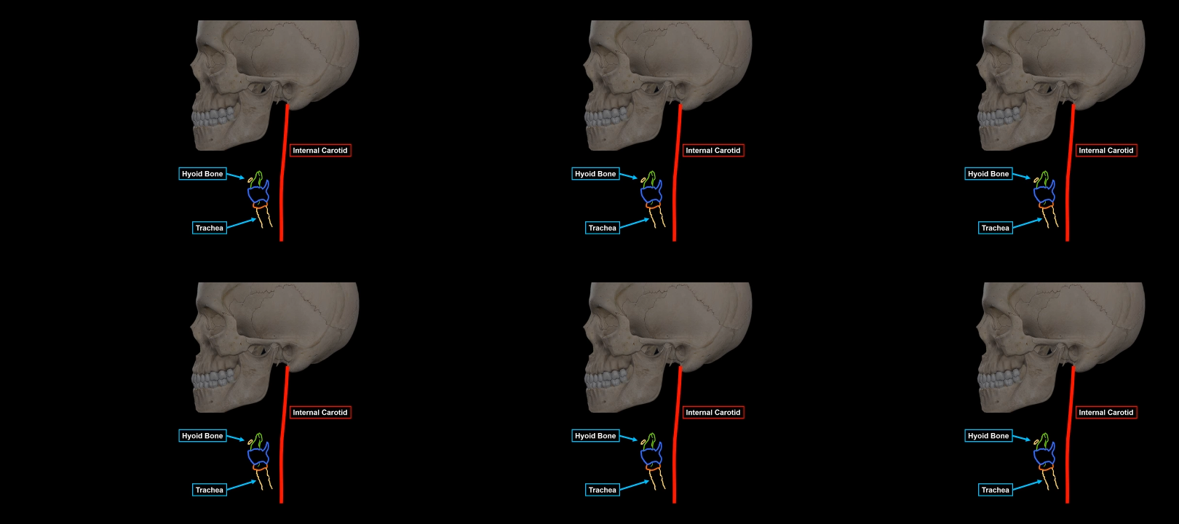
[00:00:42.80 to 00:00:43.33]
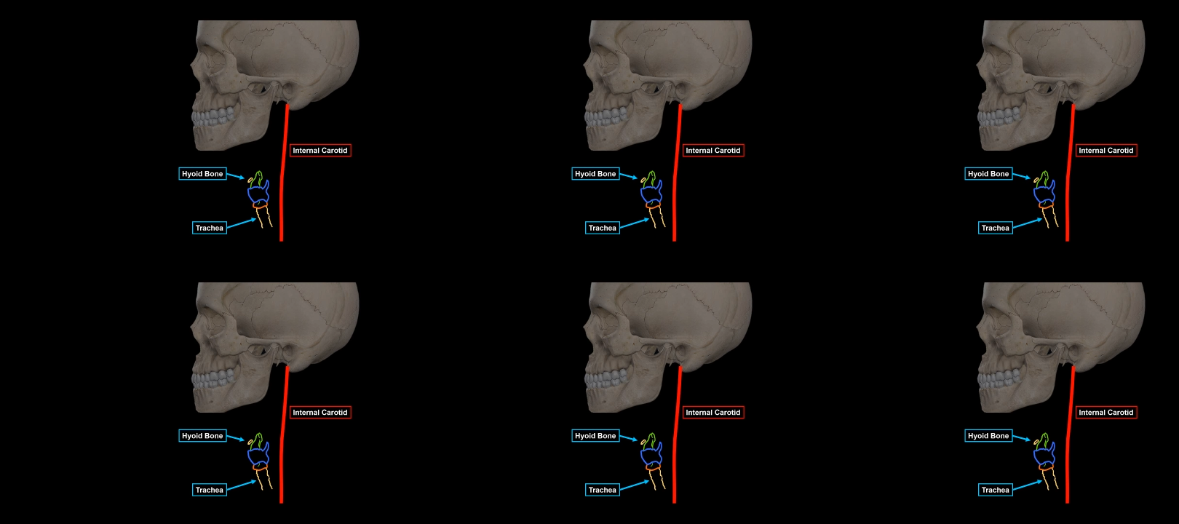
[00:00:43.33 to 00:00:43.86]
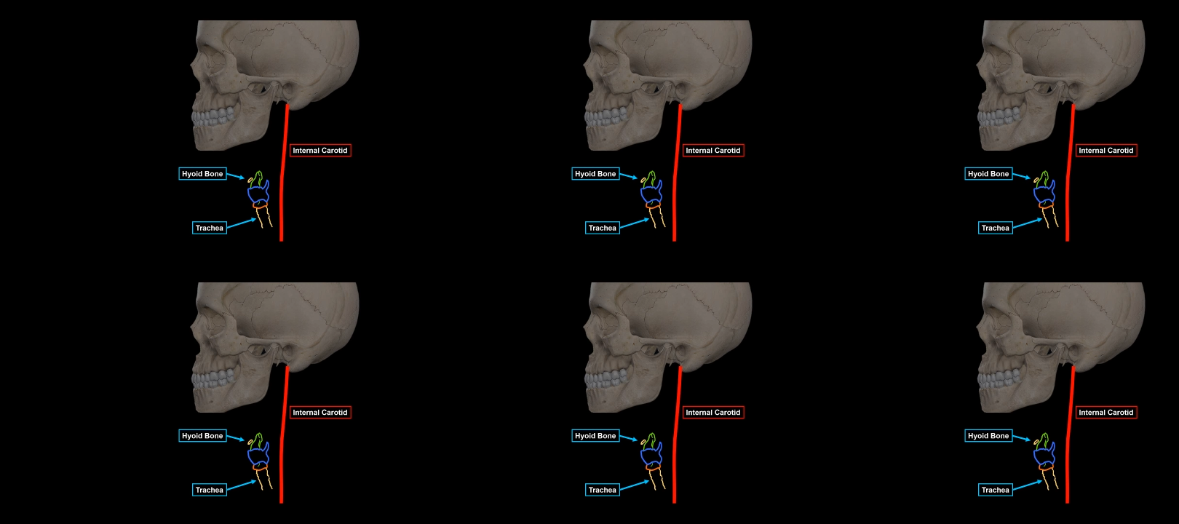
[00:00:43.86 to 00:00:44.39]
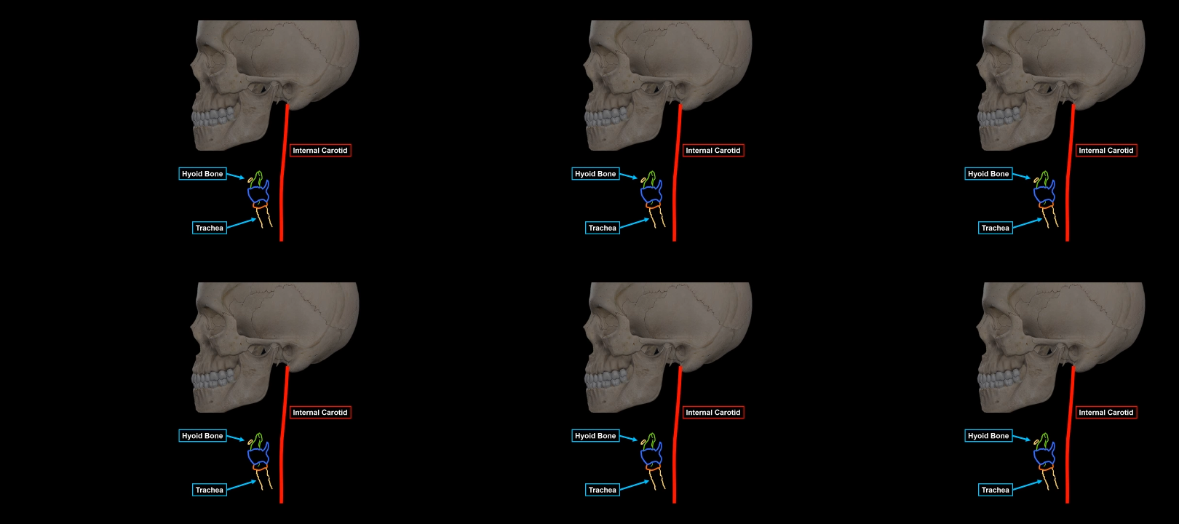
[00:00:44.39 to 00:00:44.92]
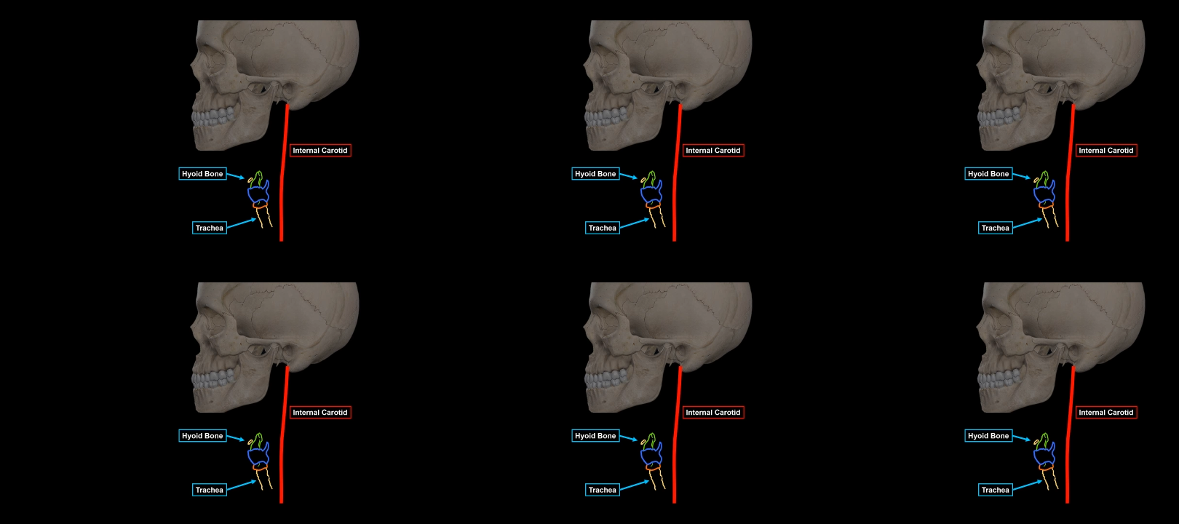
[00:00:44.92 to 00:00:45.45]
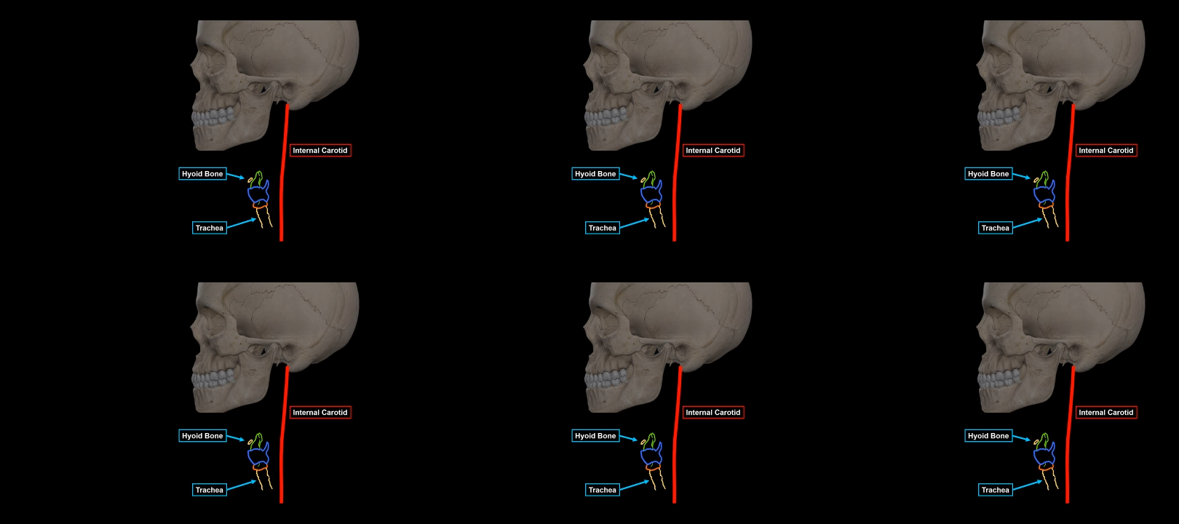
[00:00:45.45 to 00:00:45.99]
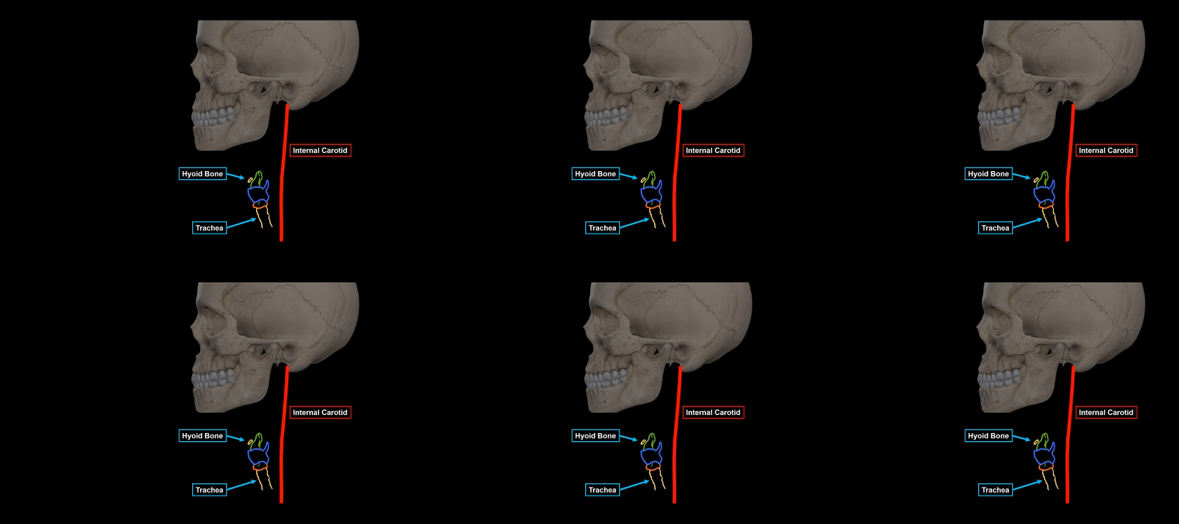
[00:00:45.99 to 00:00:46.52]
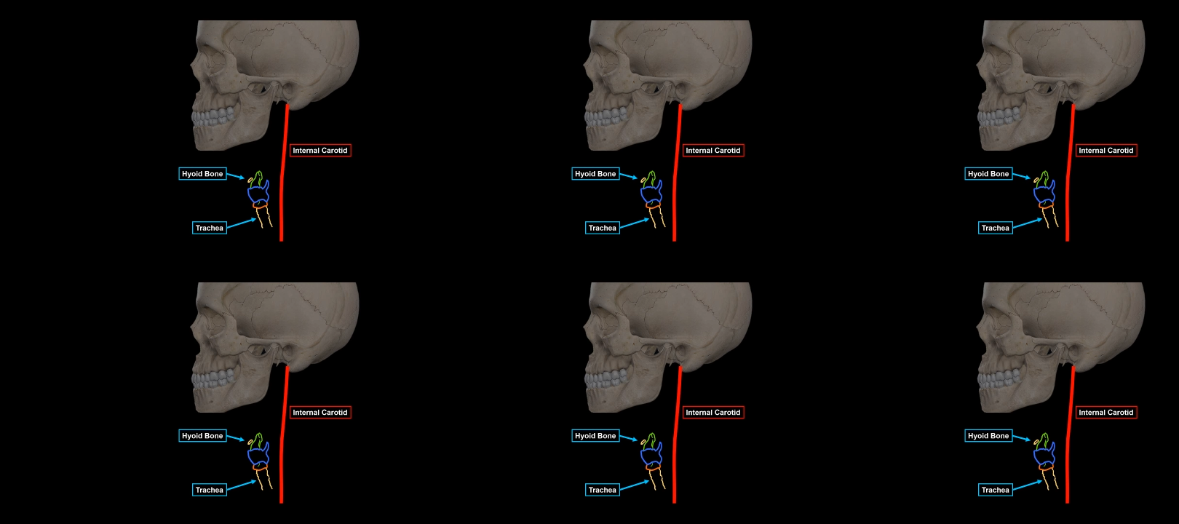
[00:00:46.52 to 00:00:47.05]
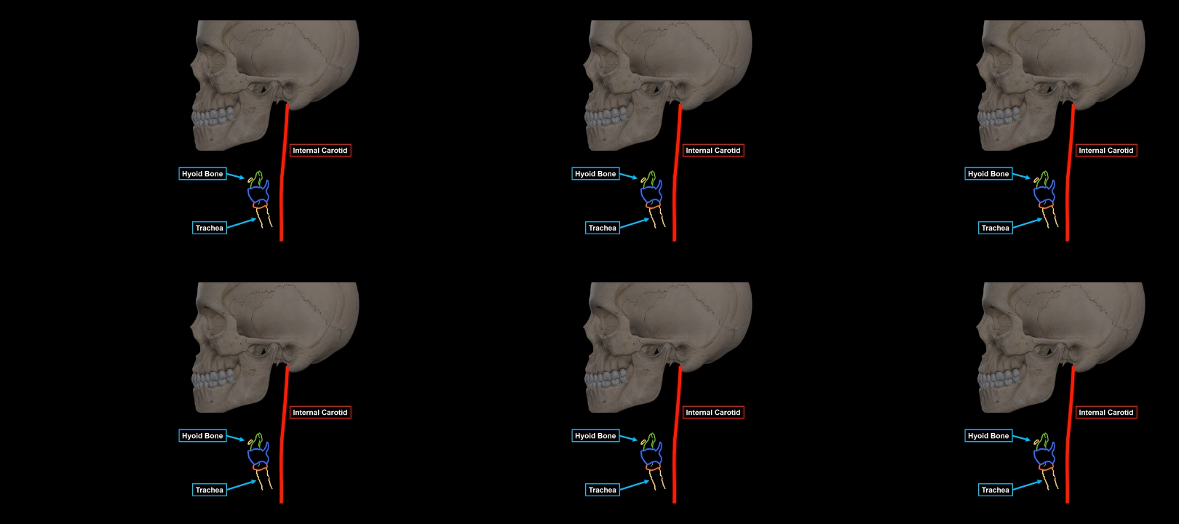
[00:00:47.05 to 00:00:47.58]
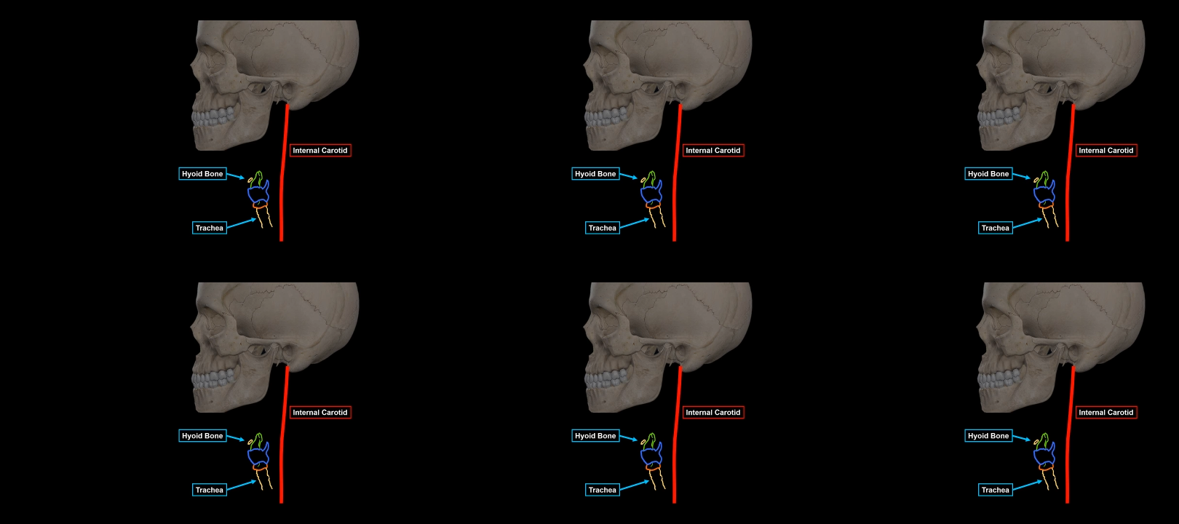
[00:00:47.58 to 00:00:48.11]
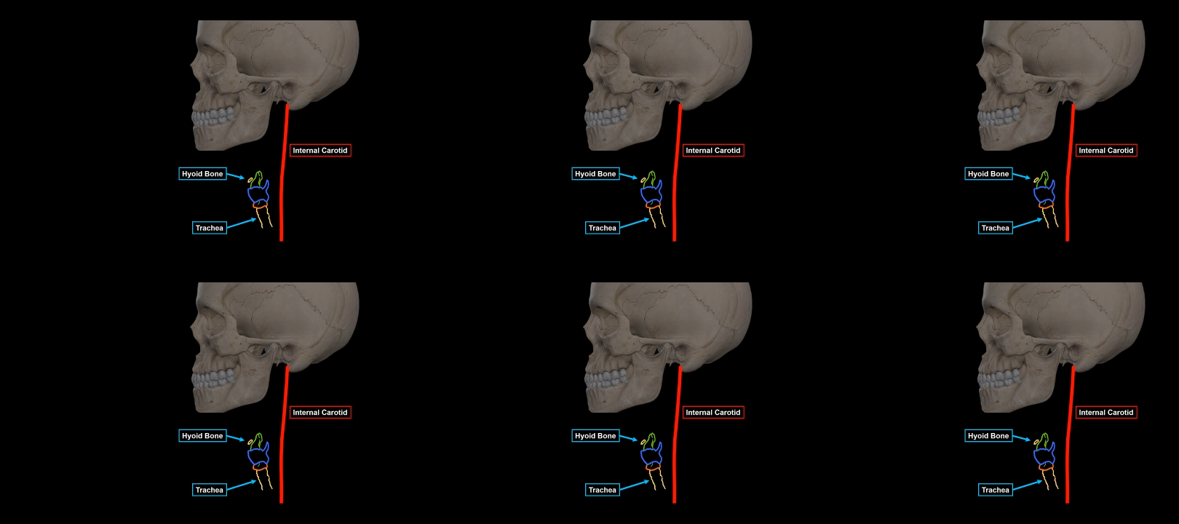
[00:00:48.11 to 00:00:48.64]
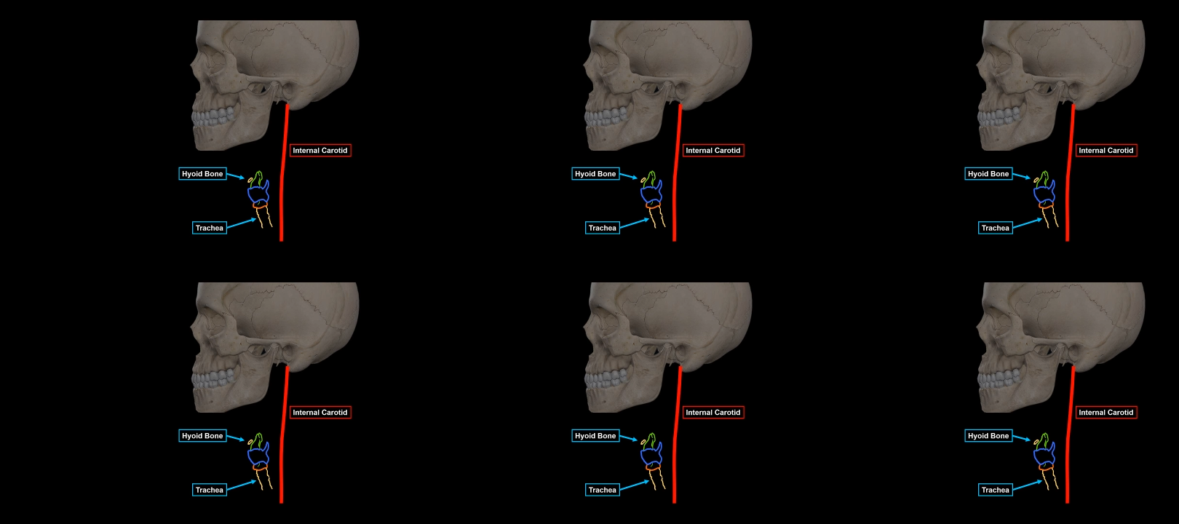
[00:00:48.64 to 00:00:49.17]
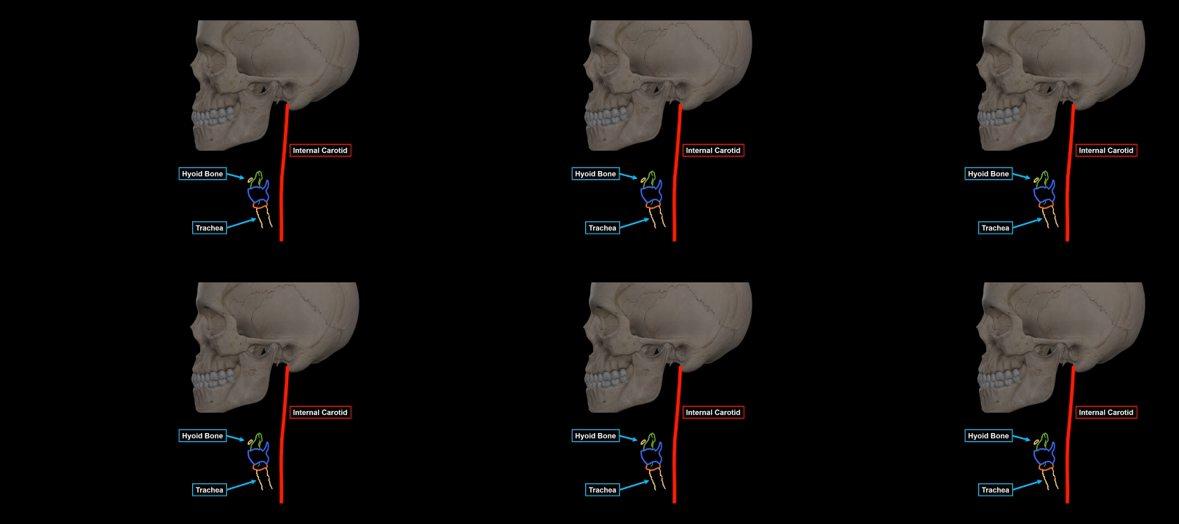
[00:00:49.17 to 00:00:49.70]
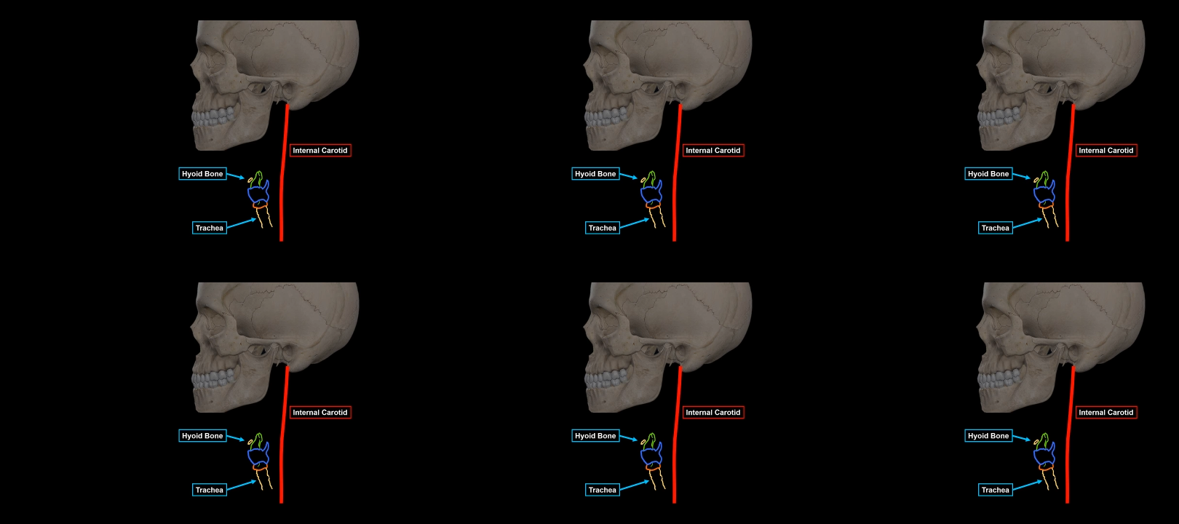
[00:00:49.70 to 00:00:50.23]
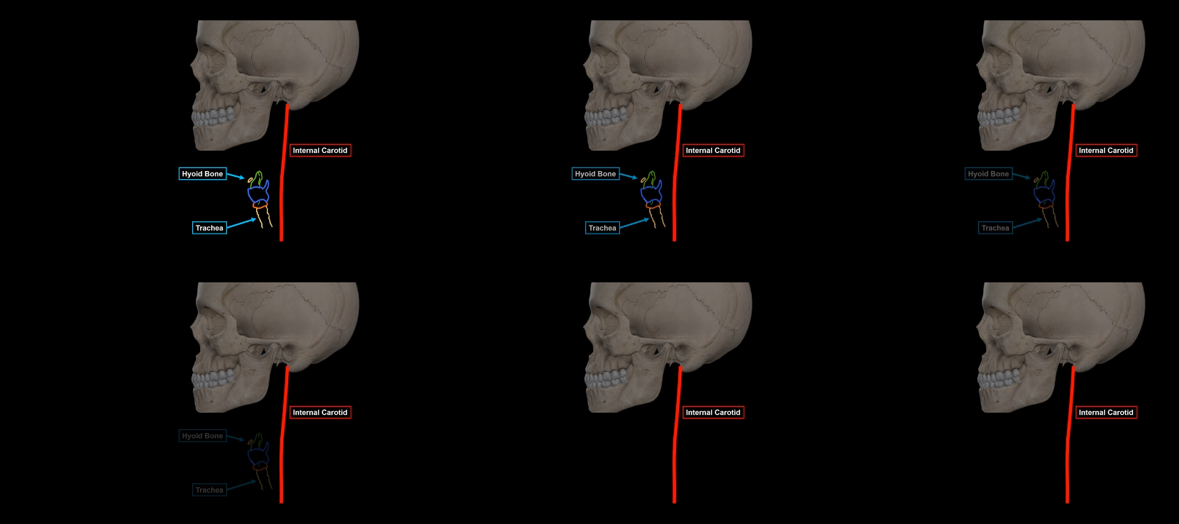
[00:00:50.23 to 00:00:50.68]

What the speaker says: No face is visible, so there are no lips to read.